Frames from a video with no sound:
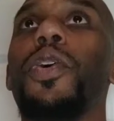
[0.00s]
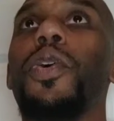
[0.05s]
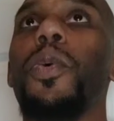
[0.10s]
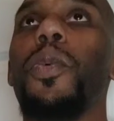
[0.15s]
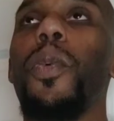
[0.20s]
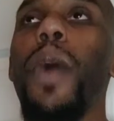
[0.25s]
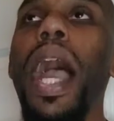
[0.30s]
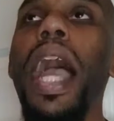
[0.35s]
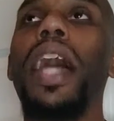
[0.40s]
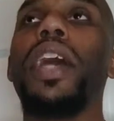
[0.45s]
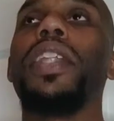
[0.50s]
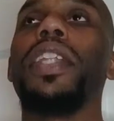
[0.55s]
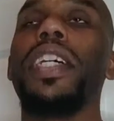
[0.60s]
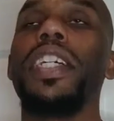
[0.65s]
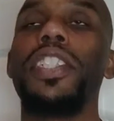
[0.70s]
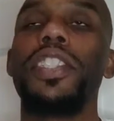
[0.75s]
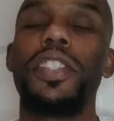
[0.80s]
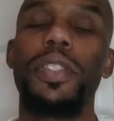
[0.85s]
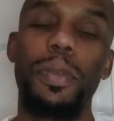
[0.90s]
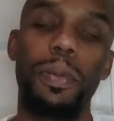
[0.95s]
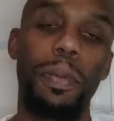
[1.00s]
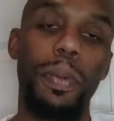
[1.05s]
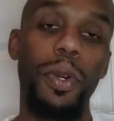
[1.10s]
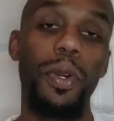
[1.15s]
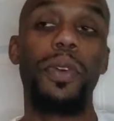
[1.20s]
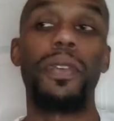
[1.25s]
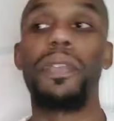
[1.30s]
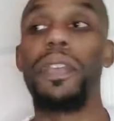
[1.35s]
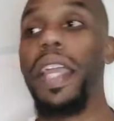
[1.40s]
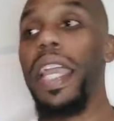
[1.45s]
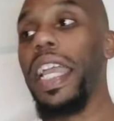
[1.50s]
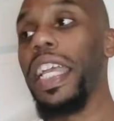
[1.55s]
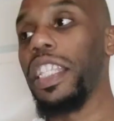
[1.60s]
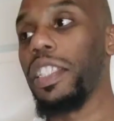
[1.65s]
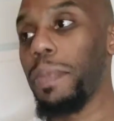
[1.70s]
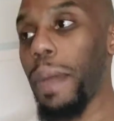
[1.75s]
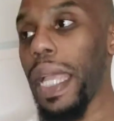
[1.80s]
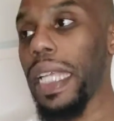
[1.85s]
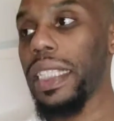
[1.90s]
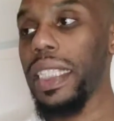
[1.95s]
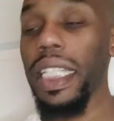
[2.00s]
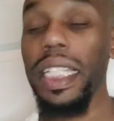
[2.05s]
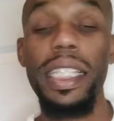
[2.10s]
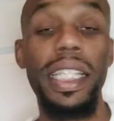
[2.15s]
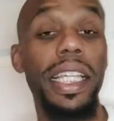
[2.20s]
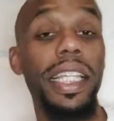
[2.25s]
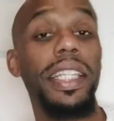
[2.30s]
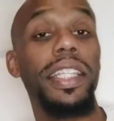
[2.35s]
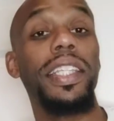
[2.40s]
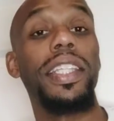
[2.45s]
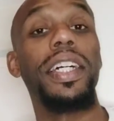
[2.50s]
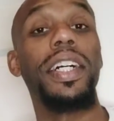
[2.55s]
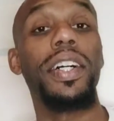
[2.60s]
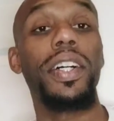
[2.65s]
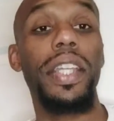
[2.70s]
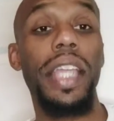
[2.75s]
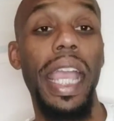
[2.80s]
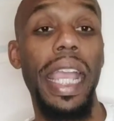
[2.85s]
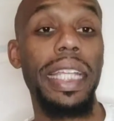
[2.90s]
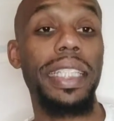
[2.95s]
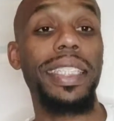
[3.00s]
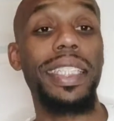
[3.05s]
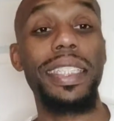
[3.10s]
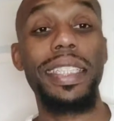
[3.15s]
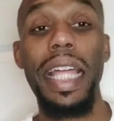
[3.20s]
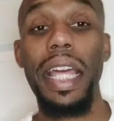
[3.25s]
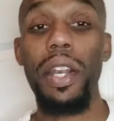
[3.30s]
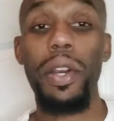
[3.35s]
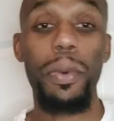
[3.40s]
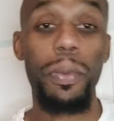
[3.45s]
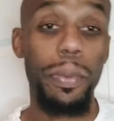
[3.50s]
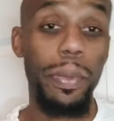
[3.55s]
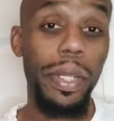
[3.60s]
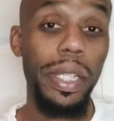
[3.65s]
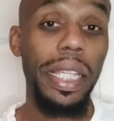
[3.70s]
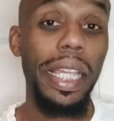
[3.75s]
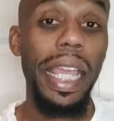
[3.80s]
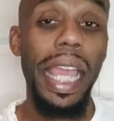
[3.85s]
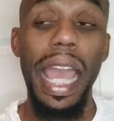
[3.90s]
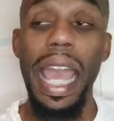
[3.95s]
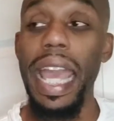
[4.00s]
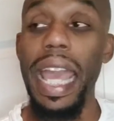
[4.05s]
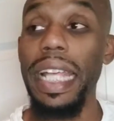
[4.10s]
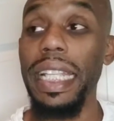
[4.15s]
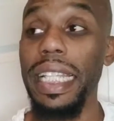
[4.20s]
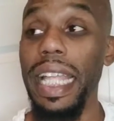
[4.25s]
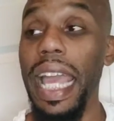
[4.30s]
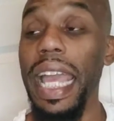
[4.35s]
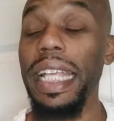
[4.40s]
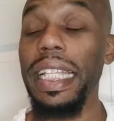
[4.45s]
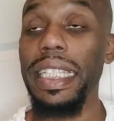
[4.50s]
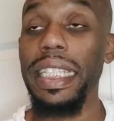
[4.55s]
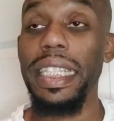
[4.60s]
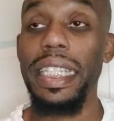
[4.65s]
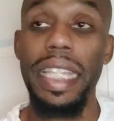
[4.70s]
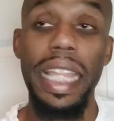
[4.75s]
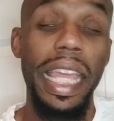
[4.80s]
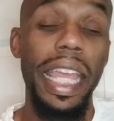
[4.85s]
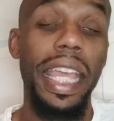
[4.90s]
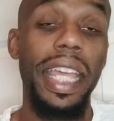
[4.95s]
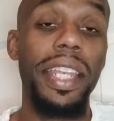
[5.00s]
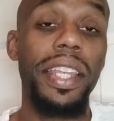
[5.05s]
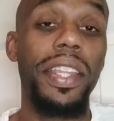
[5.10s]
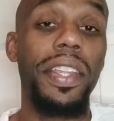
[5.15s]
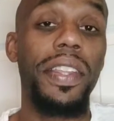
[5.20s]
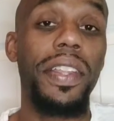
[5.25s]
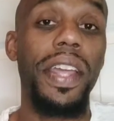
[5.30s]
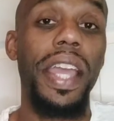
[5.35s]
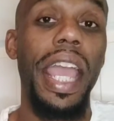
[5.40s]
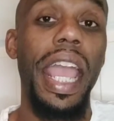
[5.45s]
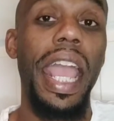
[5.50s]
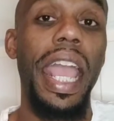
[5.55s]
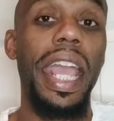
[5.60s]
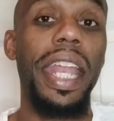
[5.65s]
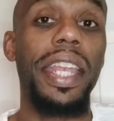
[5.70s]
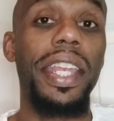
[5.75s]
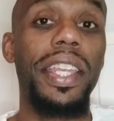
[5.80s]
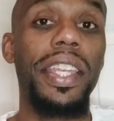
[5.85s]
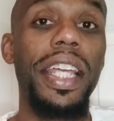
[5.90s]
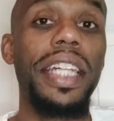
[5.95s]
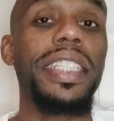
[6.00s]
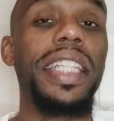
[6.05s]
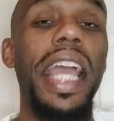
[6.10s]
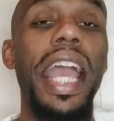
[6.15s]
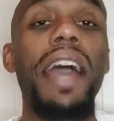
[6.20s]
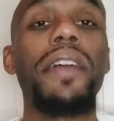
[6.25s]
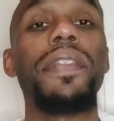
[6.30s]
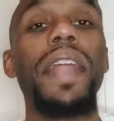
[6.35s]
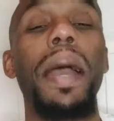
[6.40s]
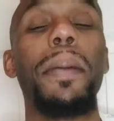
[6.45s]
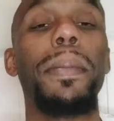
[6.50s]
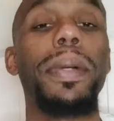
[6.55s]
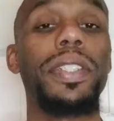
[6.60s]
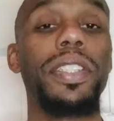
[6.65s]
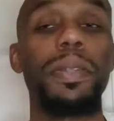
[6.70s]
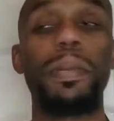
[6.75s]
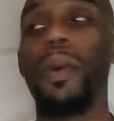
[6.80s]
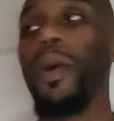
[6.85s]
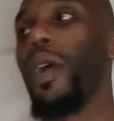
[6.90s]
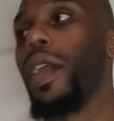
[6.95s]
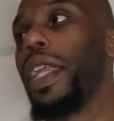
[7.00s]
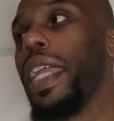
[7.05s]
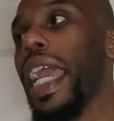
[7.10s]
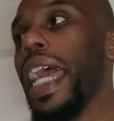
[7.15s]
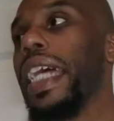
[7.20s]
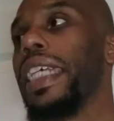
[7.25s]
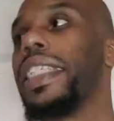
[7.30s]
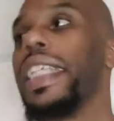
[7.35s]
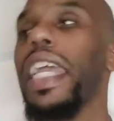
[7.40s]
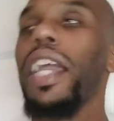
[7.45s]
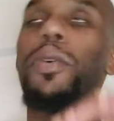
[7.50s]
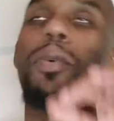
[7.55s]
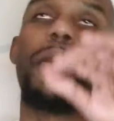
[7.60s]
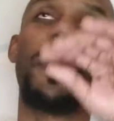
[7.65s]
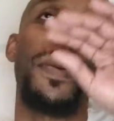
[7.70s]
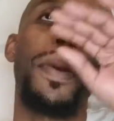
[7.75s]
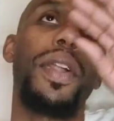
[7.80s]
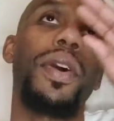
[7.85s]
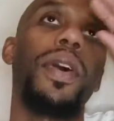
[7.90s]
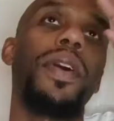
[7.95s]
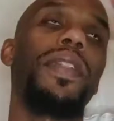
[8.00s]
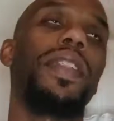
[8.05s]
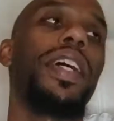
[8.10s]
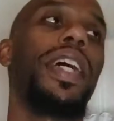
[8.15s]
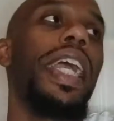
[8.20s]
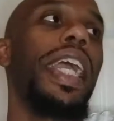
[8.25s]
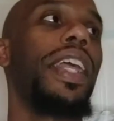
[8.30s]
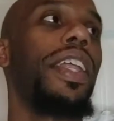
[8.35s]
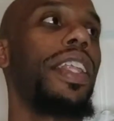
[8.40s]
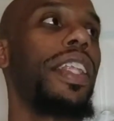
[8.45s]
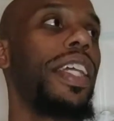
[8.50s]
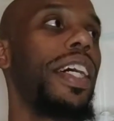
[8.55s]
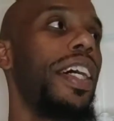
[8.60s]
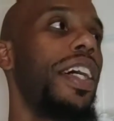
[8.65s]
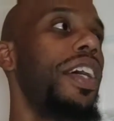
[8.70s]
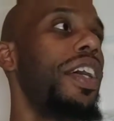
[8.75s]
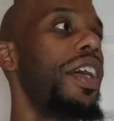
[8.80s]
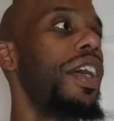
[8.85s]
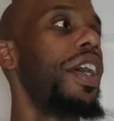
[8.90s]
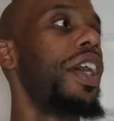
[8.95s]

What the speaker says: wireless proof is basically the cases that are really thin and doesn't have that much support. Yes, it will put on the